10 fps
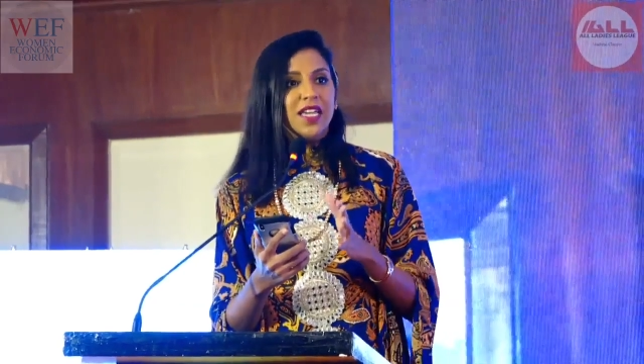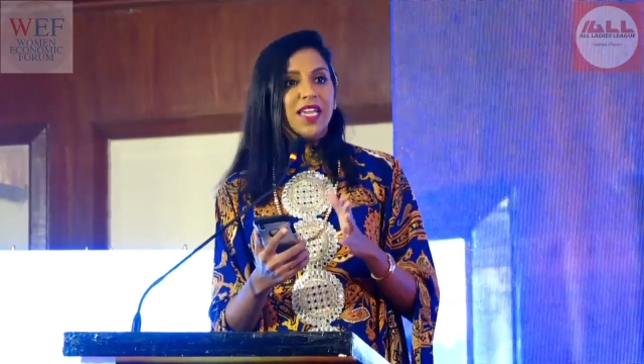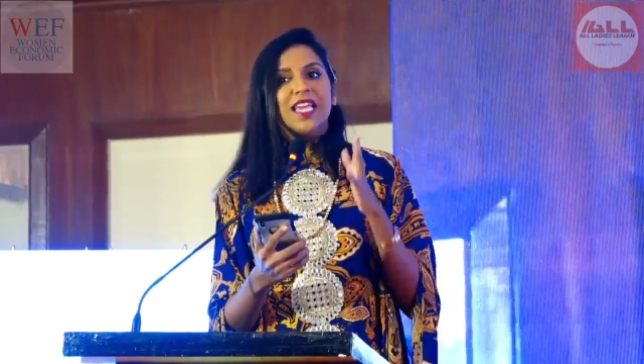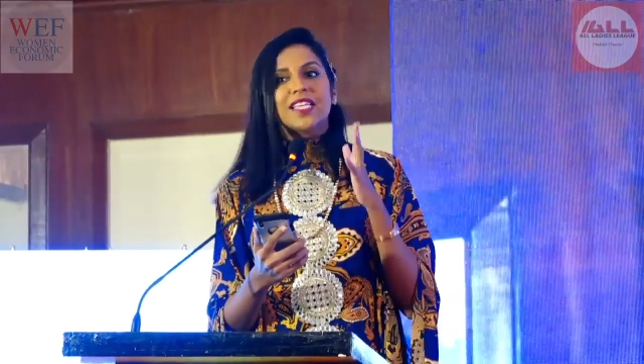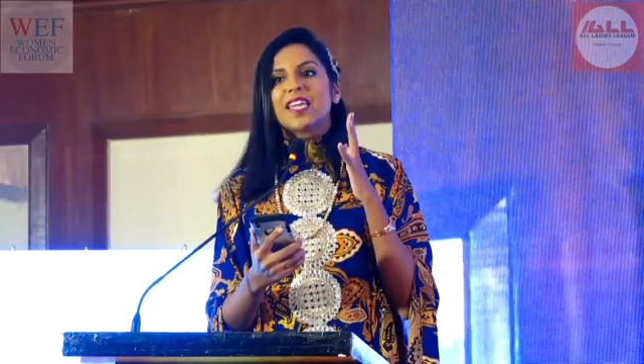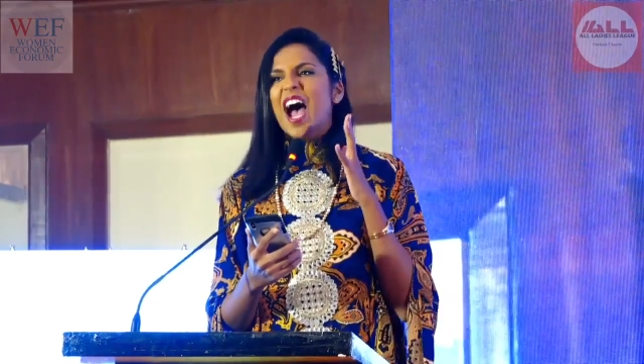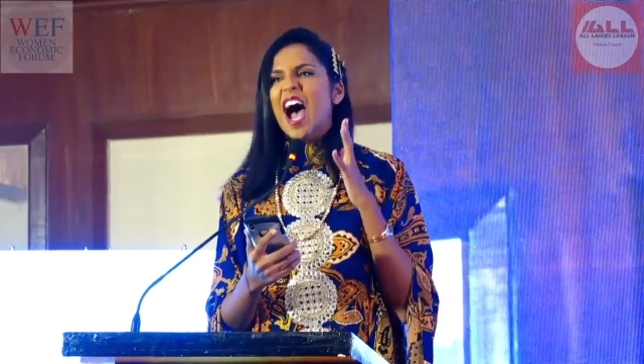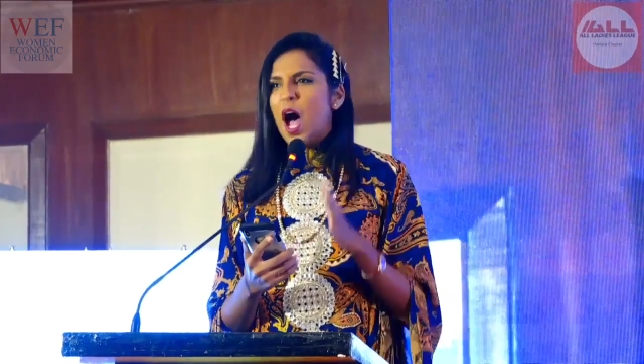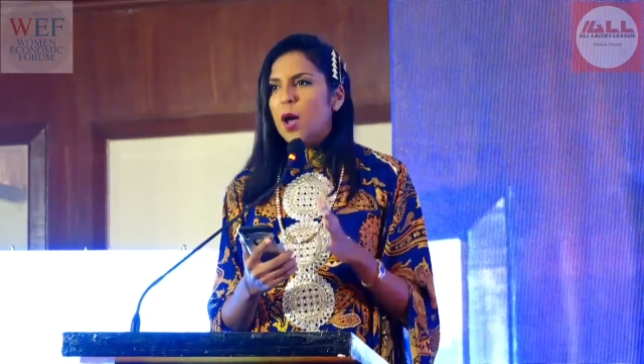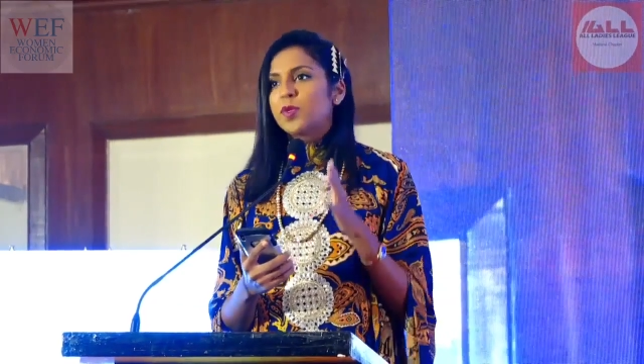is an
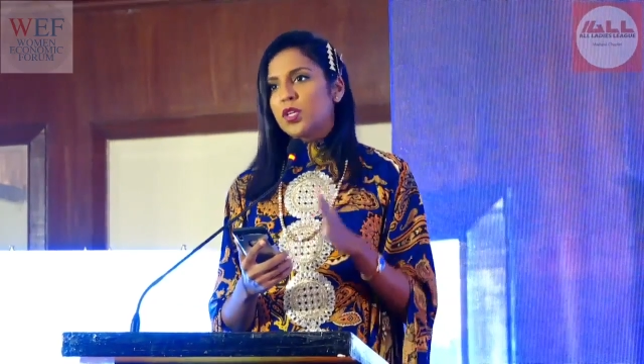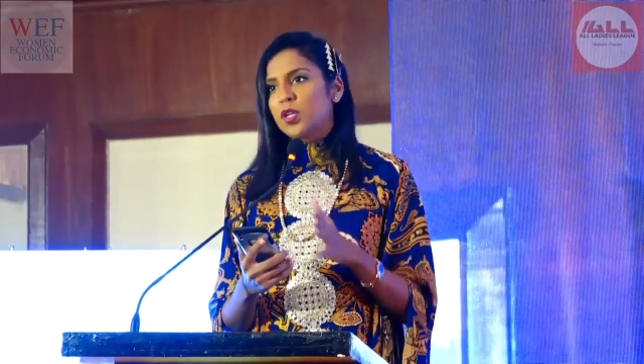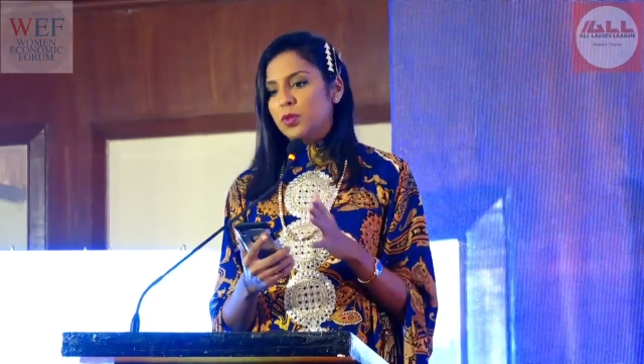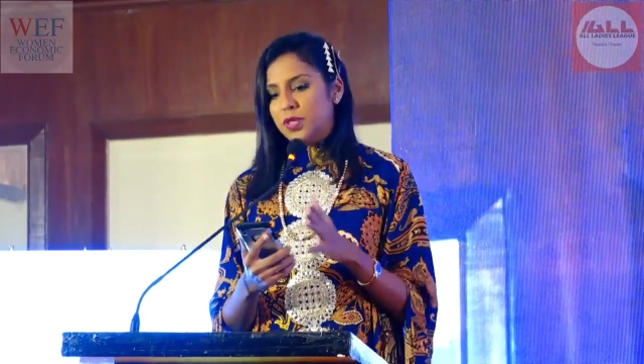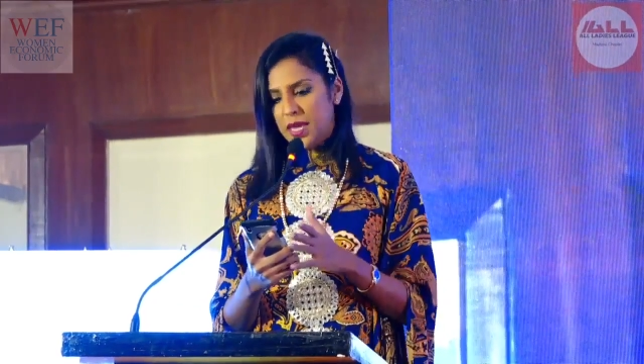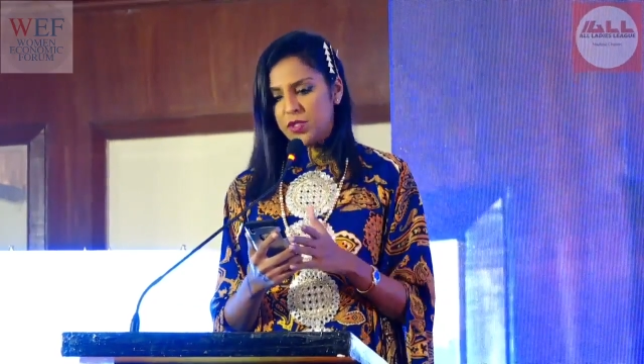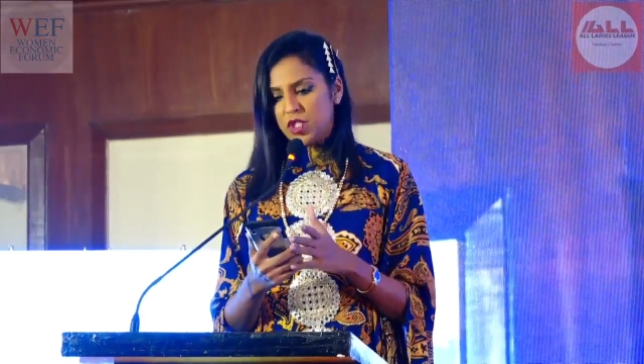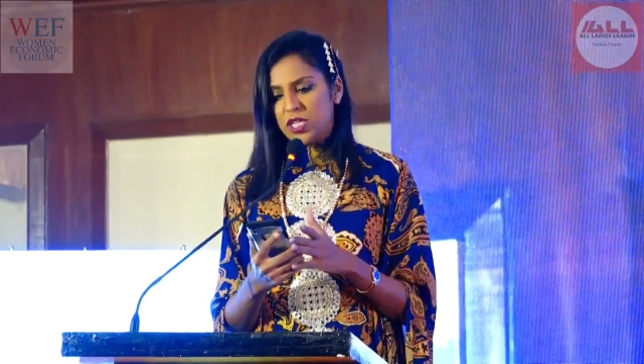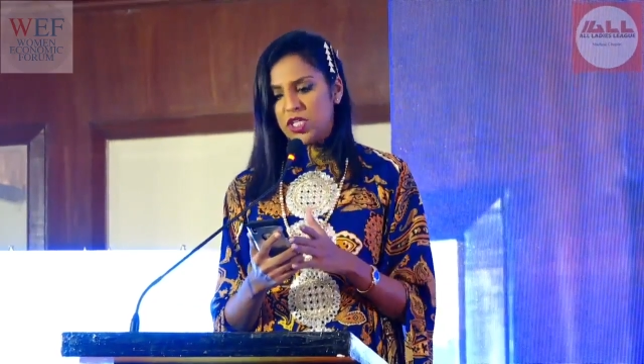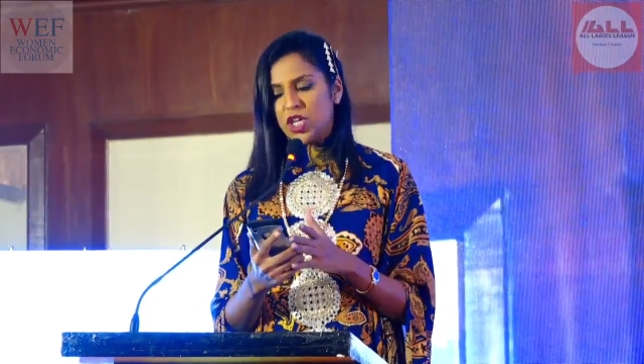absolute game
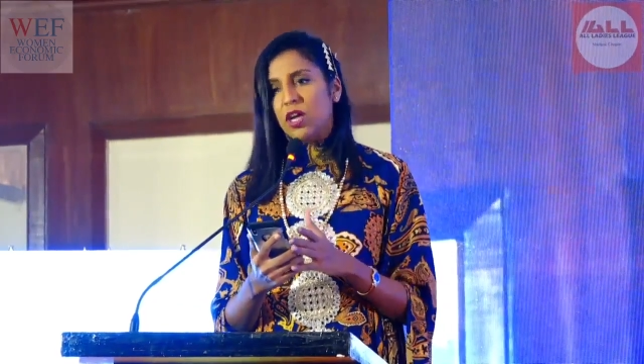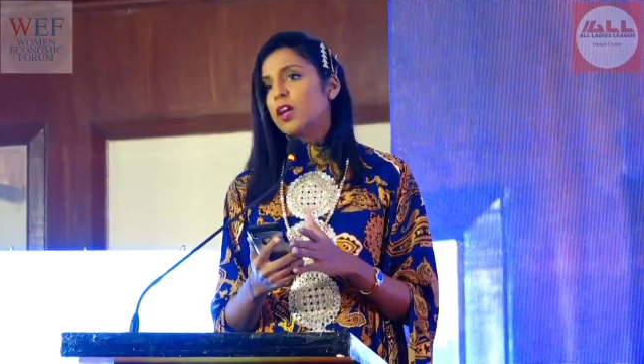changer.